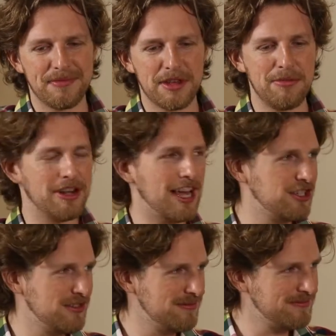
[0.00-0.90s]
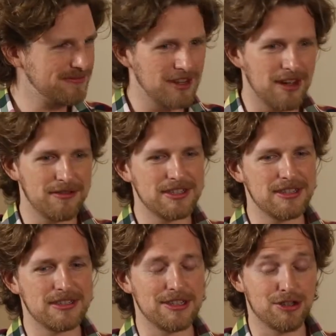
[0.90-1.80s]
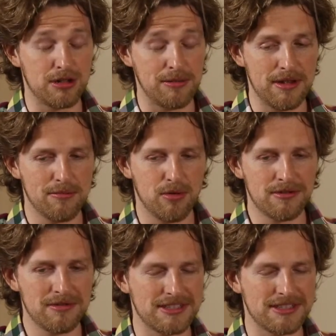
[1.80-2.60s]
Communication, obviously, is extremely important.